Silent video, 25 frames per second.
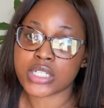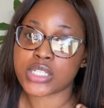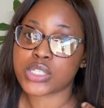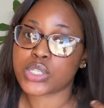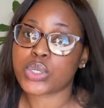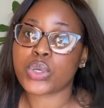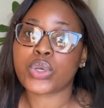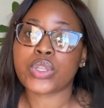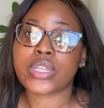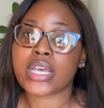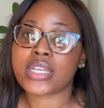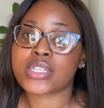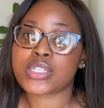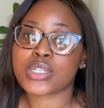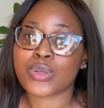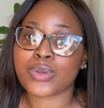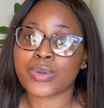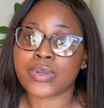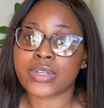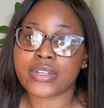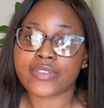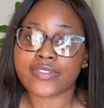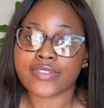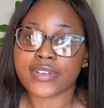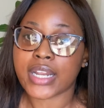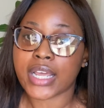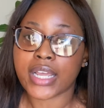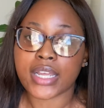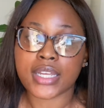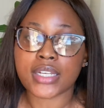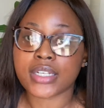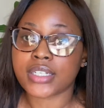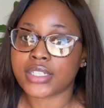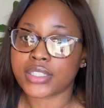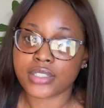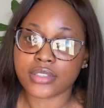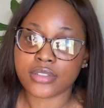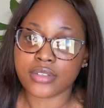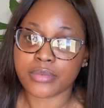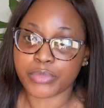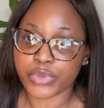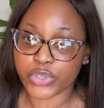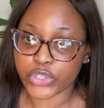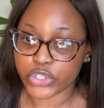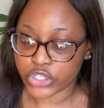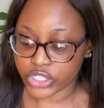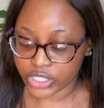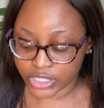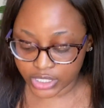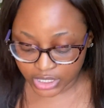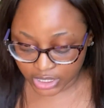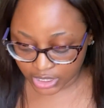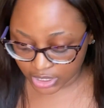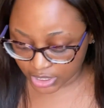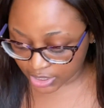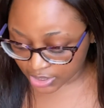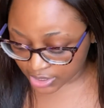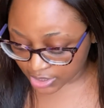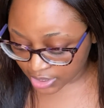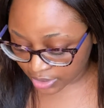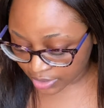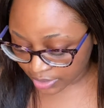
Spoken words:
So that's only for like emergencies.